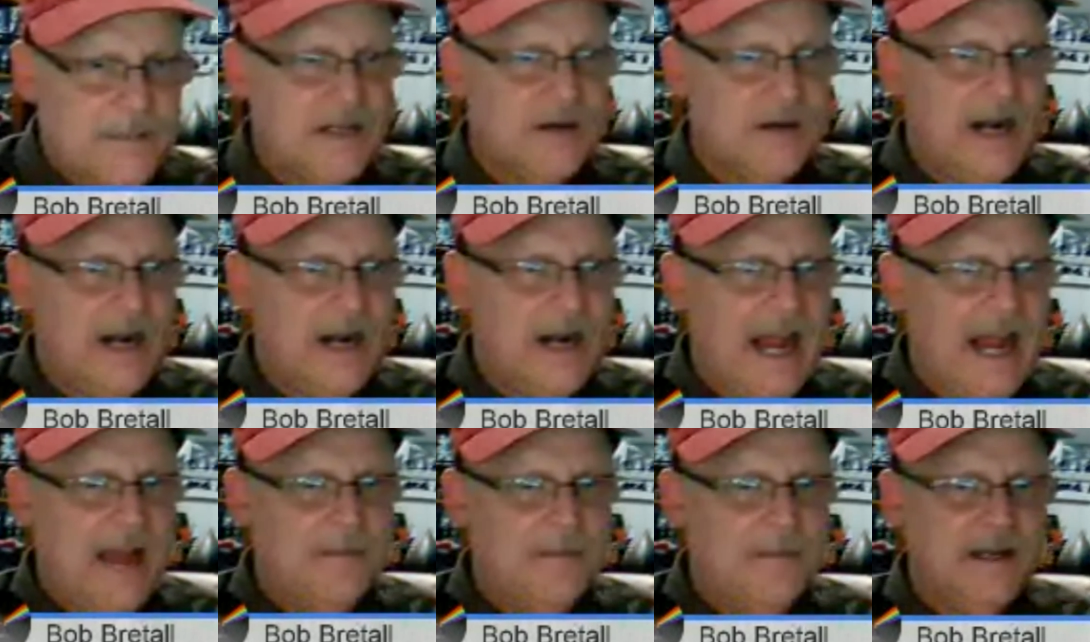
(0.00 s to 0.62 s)
that are
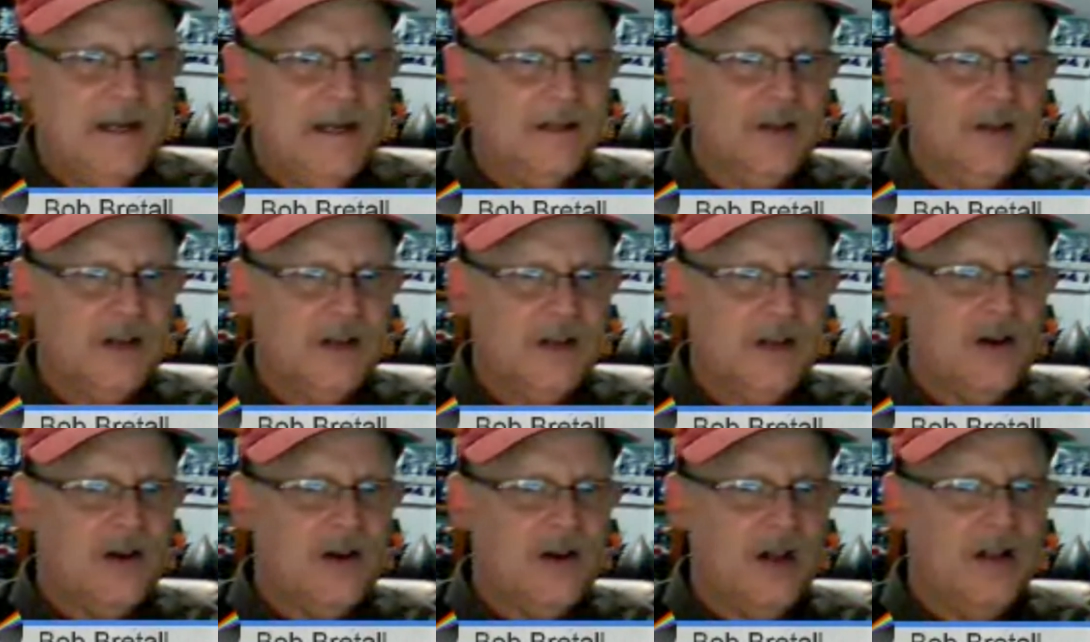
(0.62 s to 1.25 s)
happening, and look
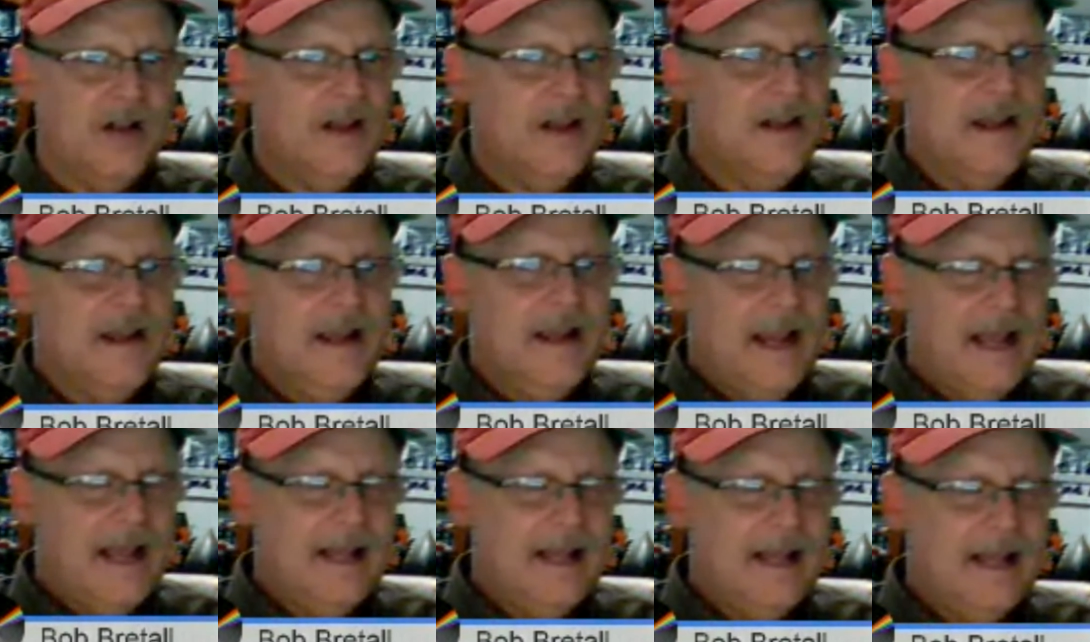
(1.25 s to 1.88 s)
at all,
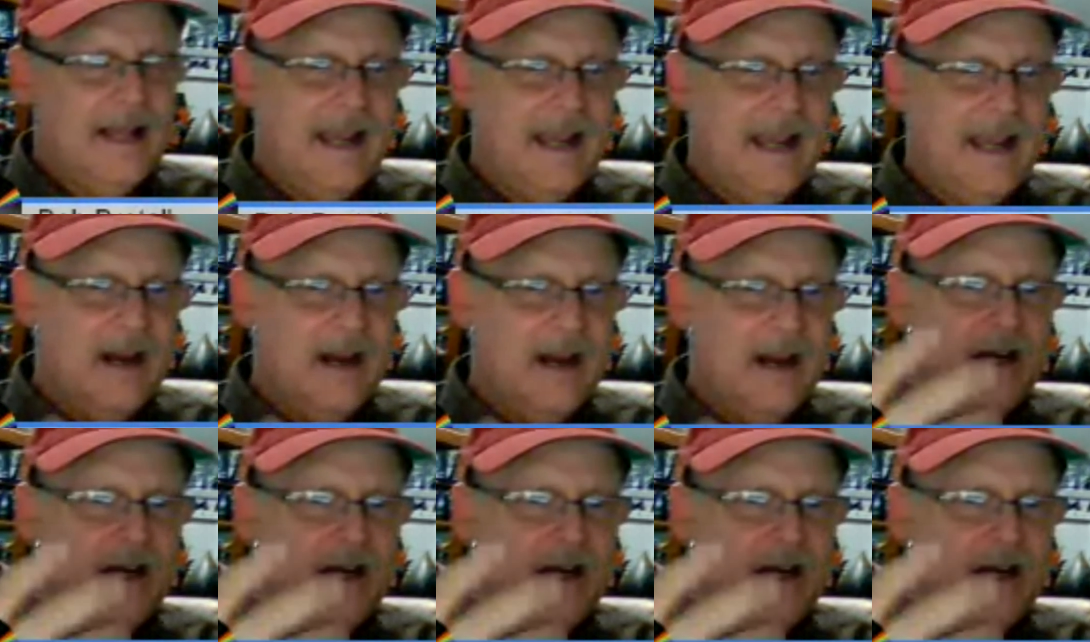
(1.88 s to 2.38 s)
and they are